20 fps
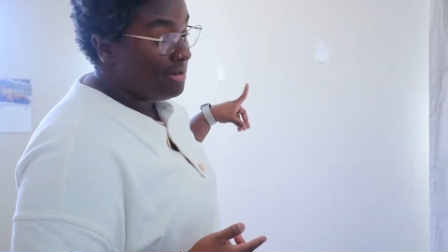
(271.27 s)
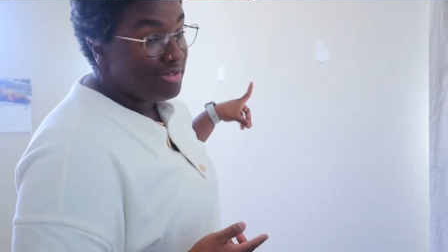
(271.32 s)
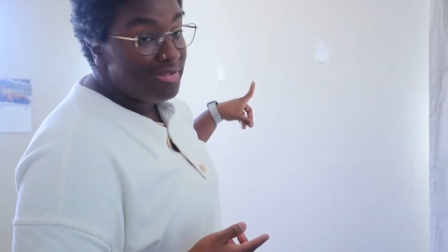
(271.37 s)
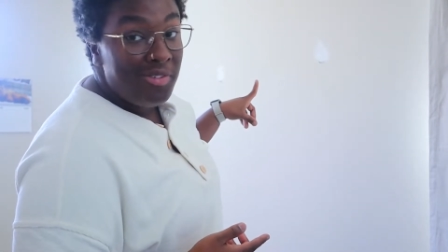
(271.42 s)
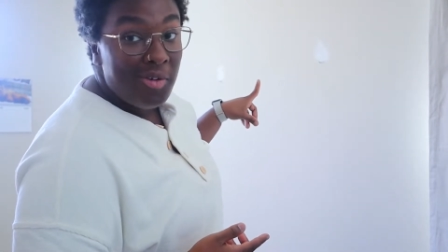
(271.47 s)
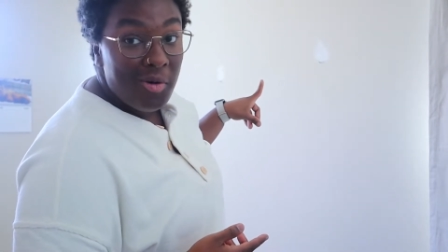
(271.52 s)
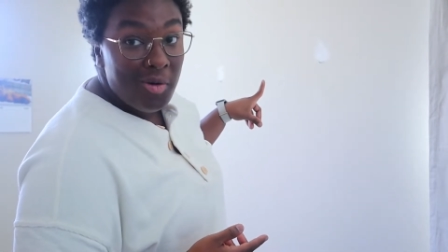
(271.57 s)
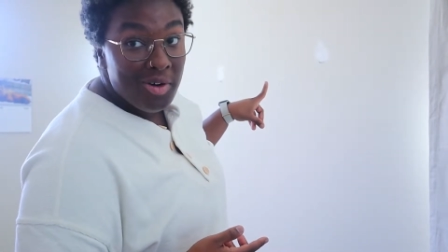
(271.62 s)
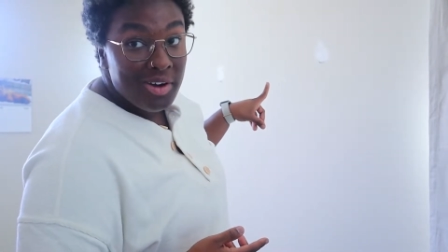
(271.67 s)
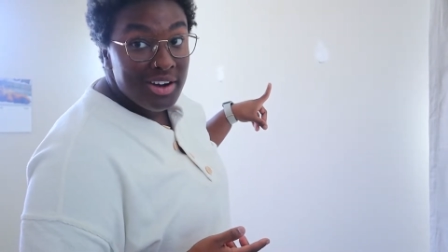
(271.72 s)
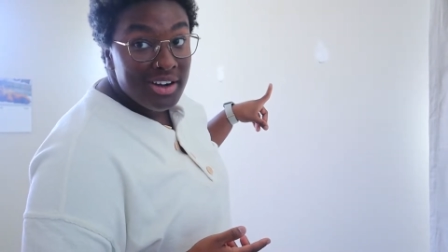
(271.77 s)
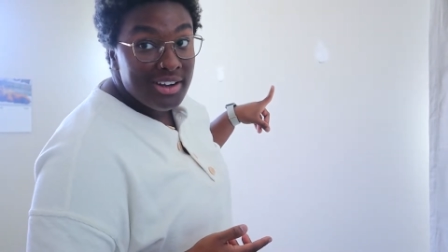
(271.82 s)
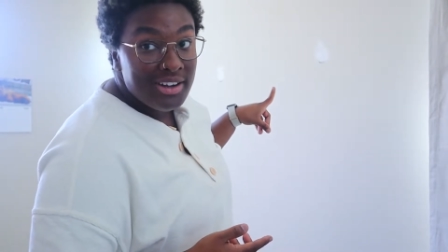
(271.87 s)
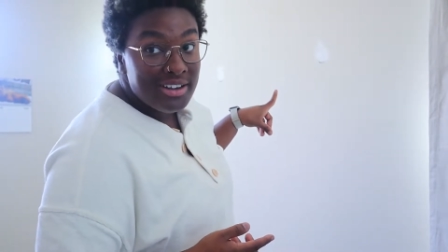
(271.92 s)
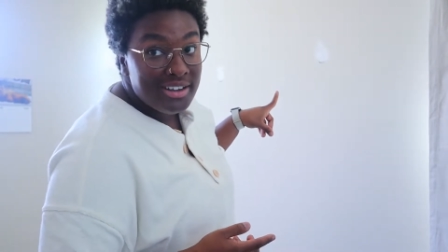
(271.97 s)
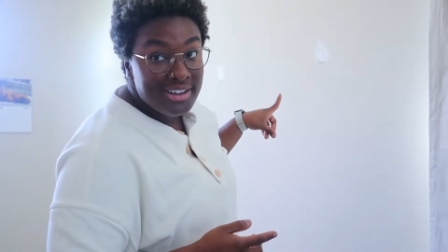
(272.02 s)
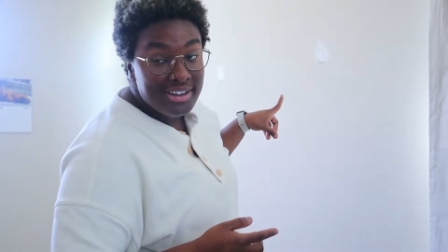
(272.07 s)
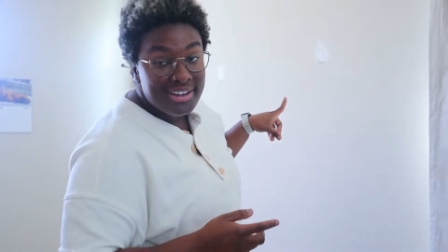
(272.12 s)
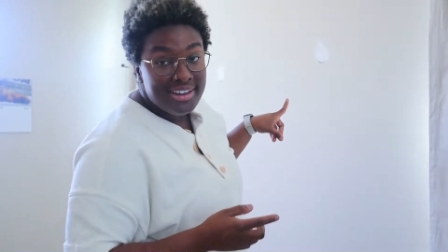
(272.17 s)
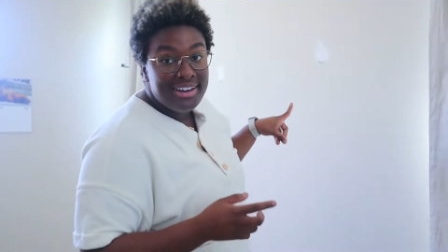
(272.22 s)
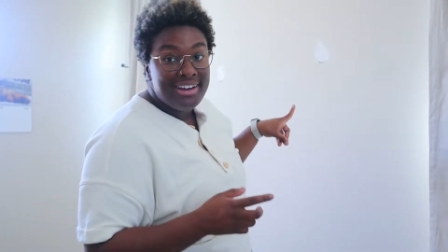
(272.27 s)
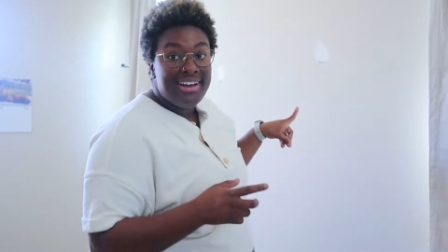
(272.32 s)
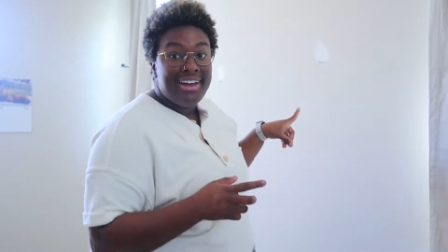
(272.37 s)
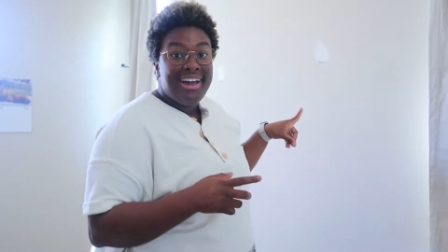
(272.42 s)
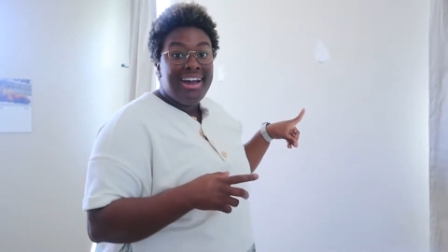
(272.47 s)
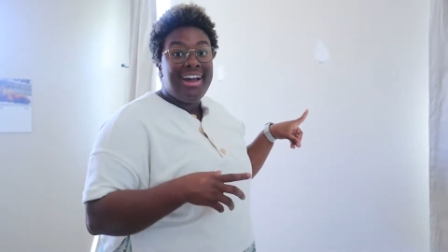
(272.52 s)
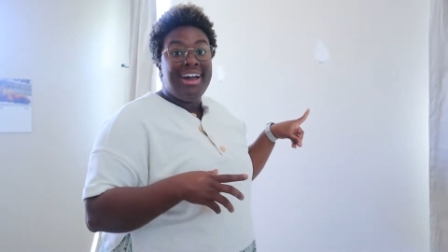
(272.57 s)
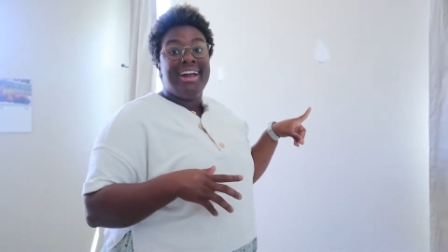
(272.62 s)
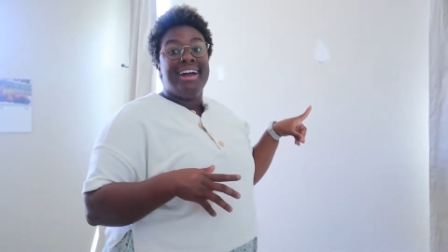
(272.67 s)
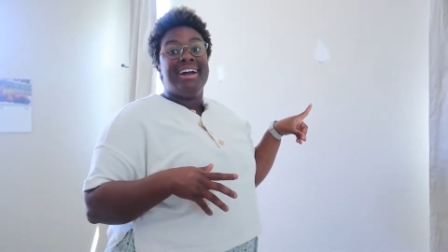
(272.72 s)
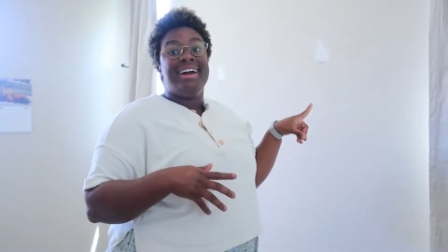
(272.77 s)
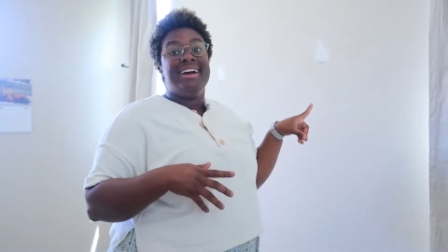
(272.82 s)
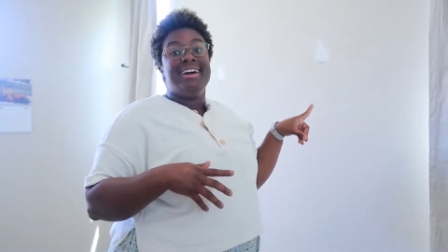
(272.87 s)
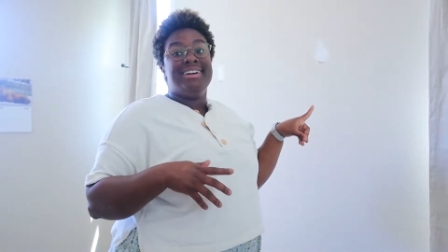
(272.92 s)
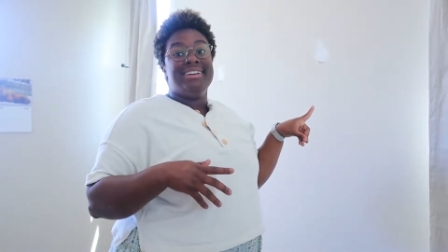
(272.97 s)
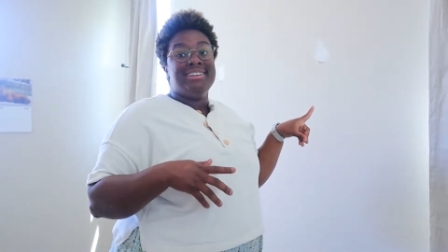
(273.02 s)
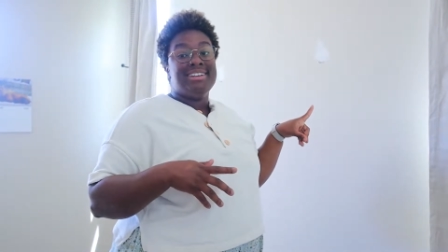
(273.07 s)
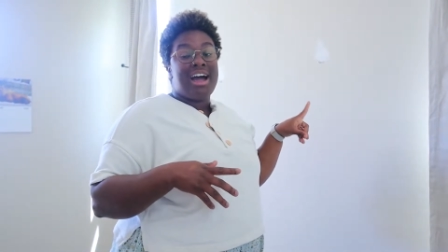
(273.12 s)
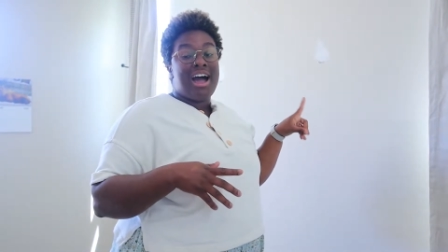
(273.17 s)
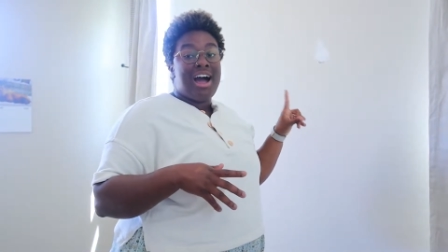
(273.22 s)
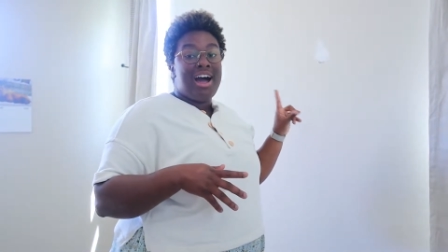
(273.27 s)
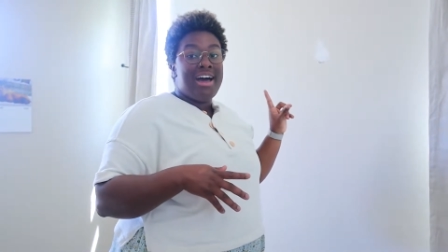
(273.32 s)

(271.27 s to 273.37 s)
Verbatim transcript: before. And